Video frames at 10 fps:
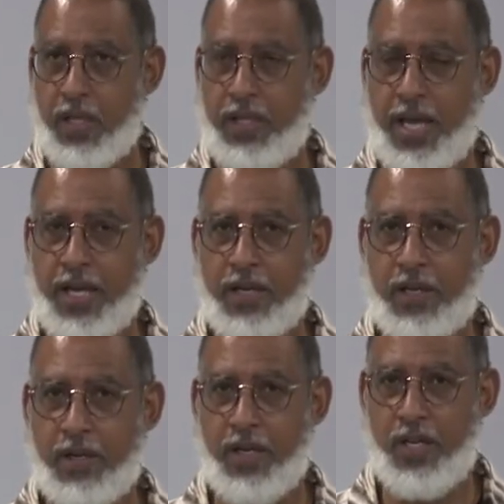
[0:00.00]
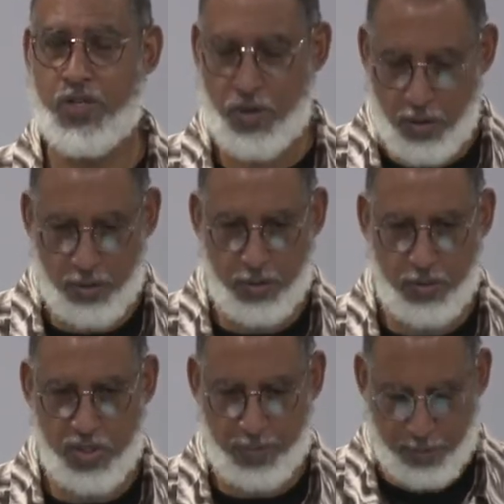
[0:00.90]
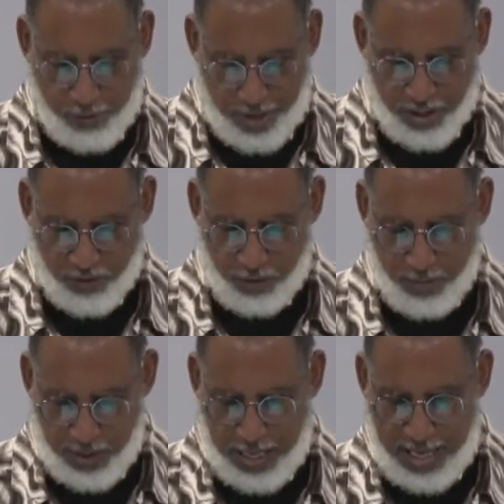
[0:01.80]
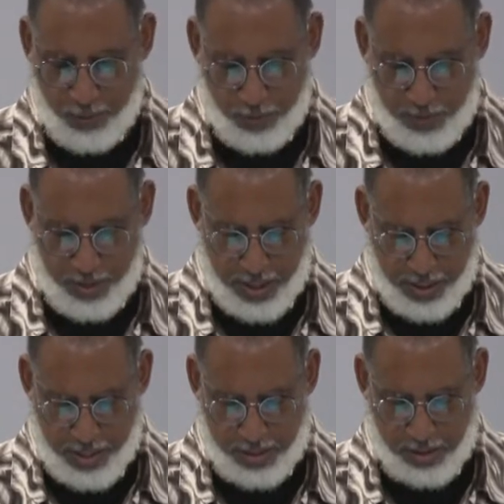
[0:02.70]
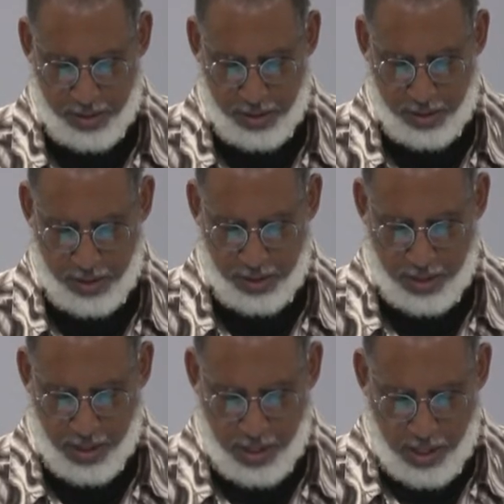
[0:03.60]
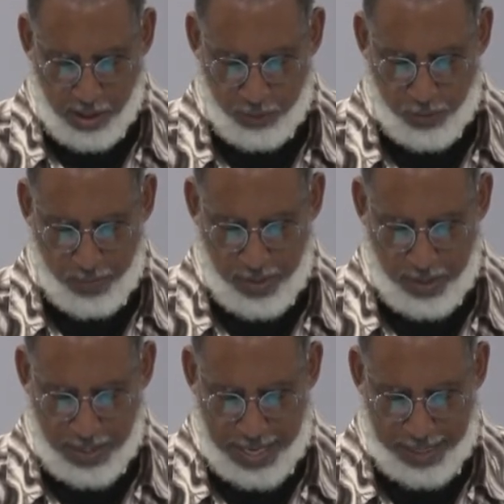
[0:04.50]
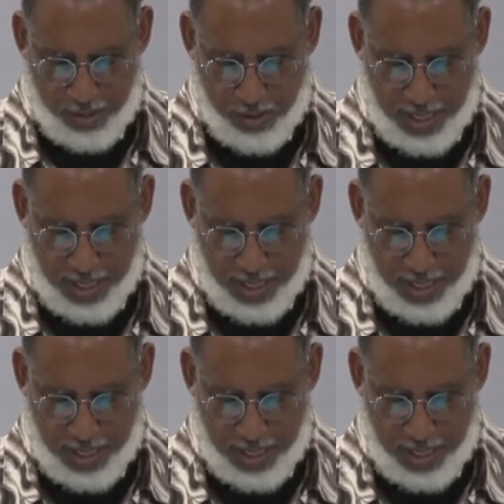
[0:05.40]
their eternal separation from God will be their destiny. Look for me in Acts